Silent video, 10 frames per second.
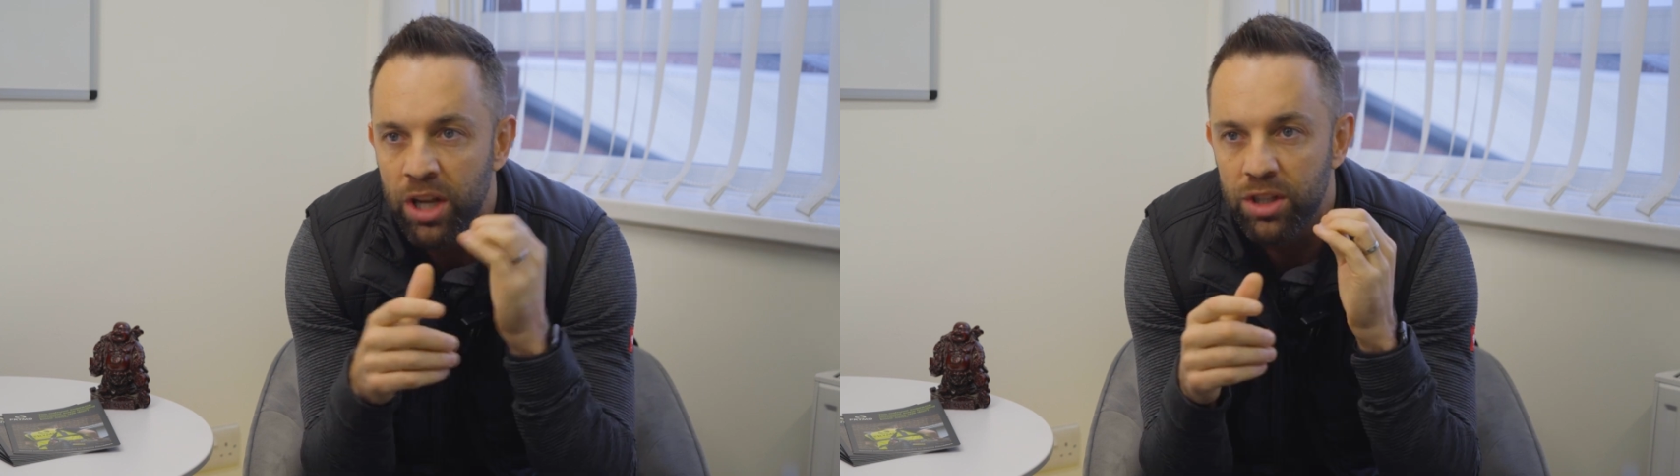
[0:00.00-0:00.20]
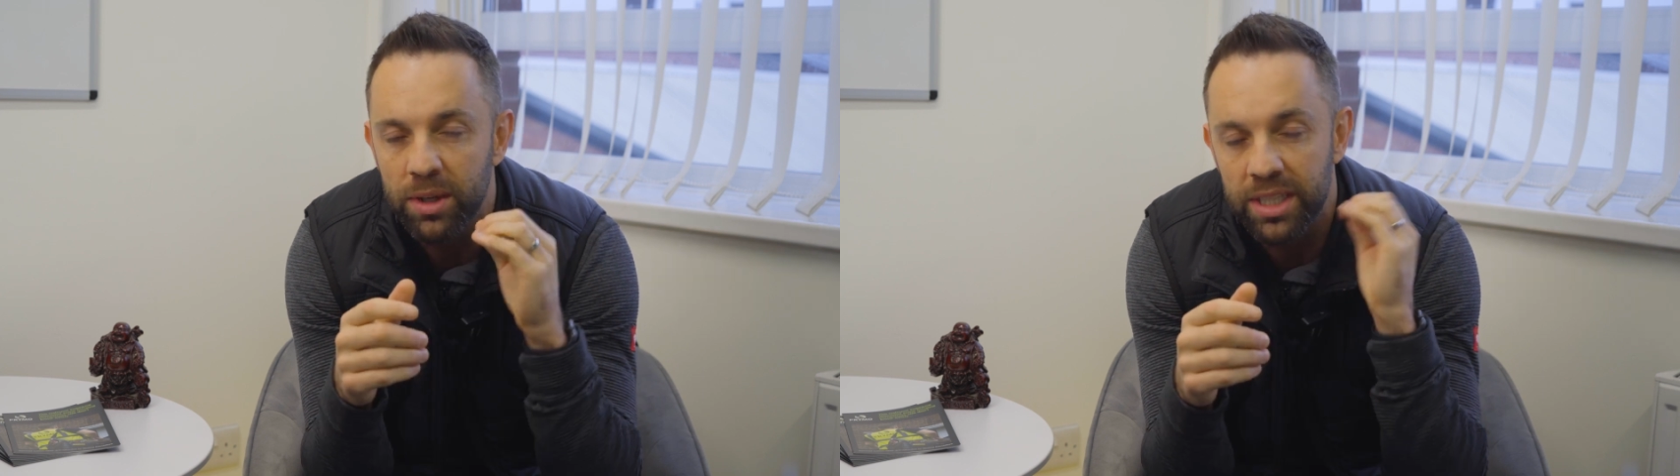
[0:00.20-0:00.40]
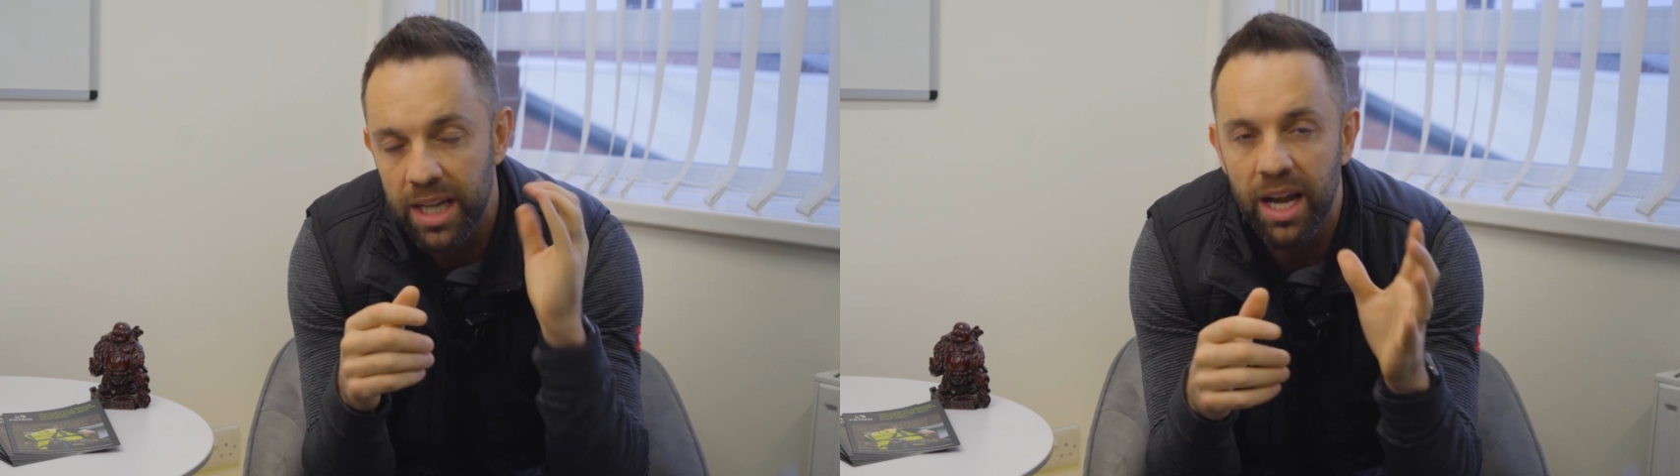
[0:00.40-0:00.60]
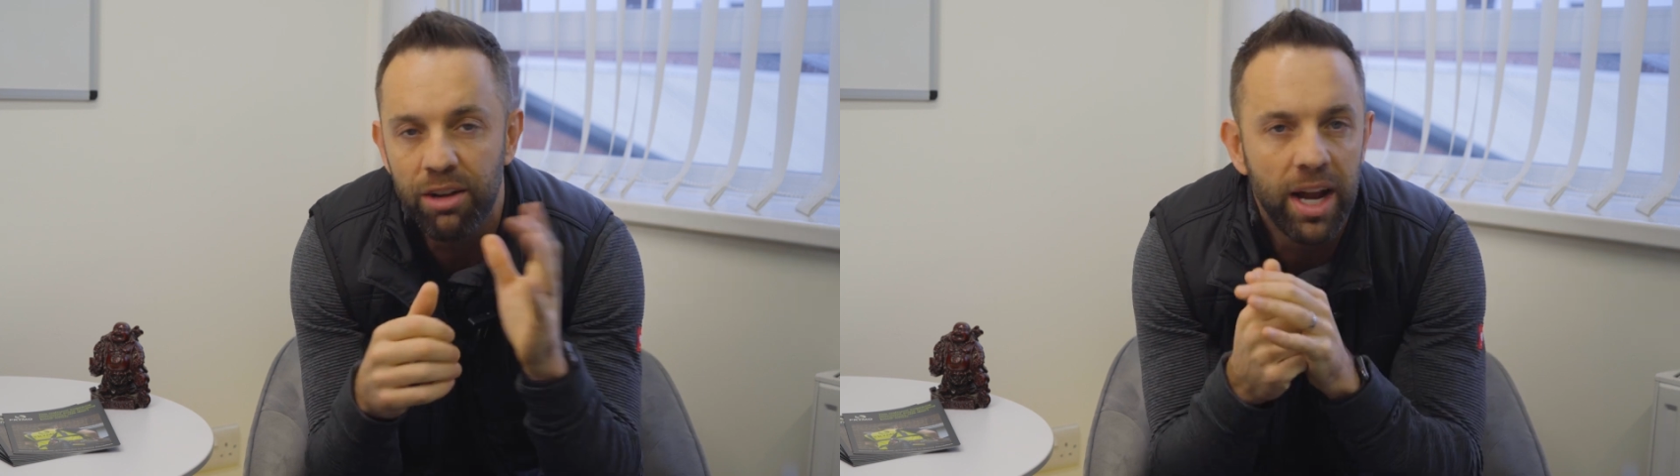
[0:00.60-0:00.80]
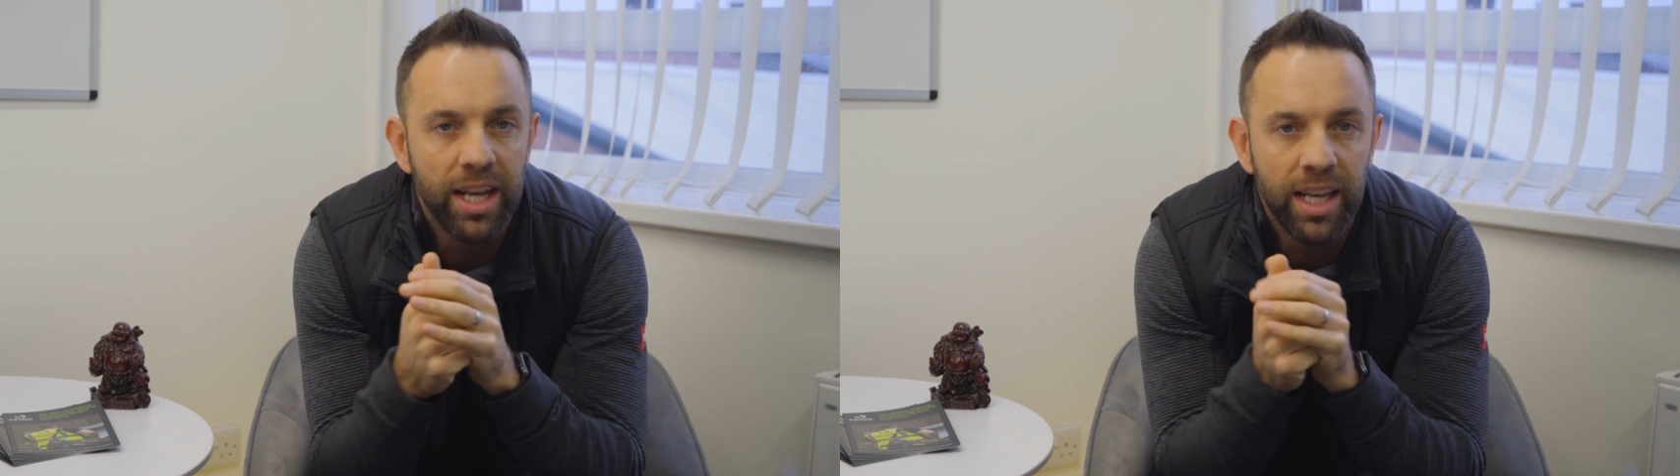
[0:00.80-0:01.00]
So I
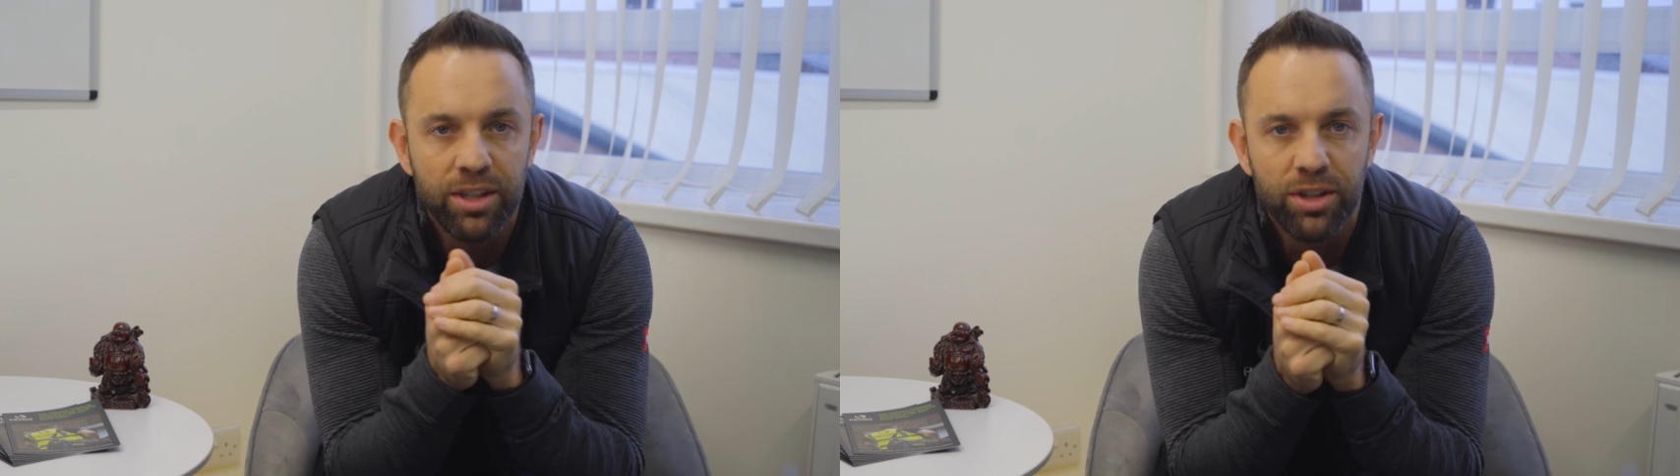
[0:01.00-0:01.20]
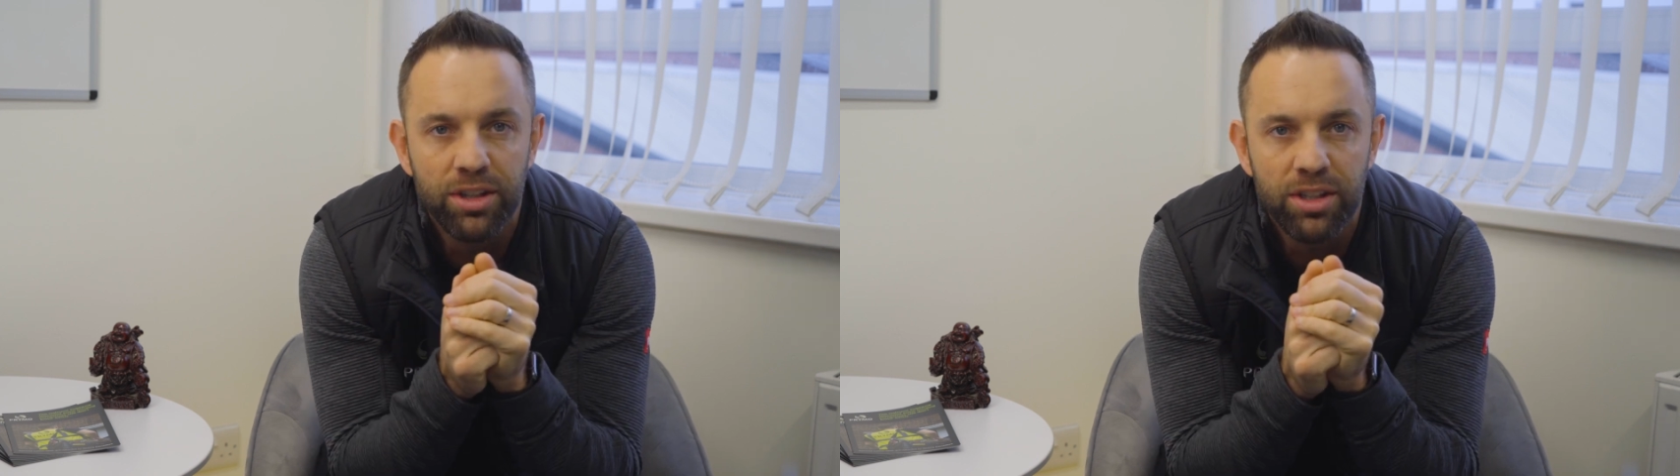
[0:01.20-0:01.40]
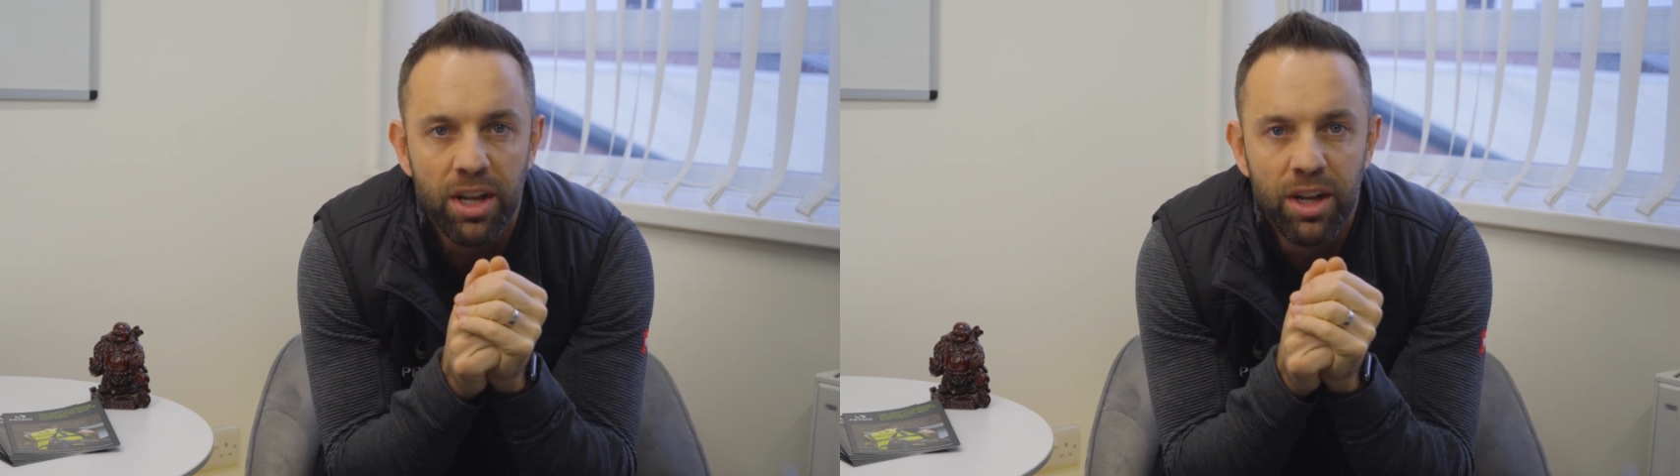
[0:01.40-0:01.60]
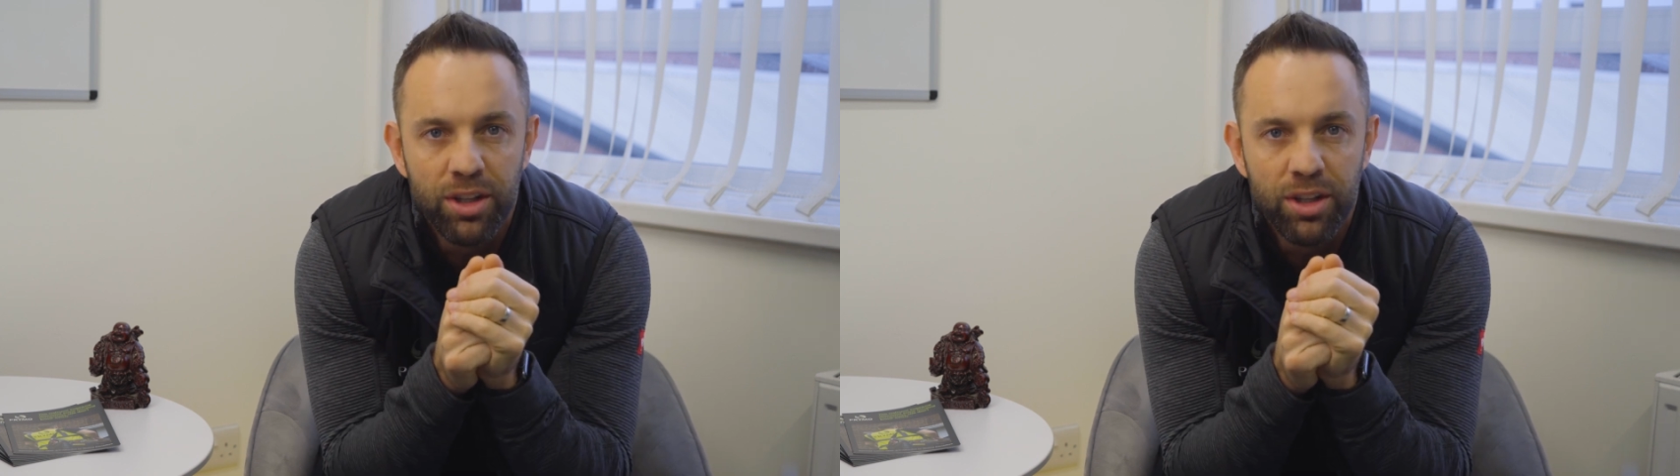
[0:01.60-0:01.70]
started writing letters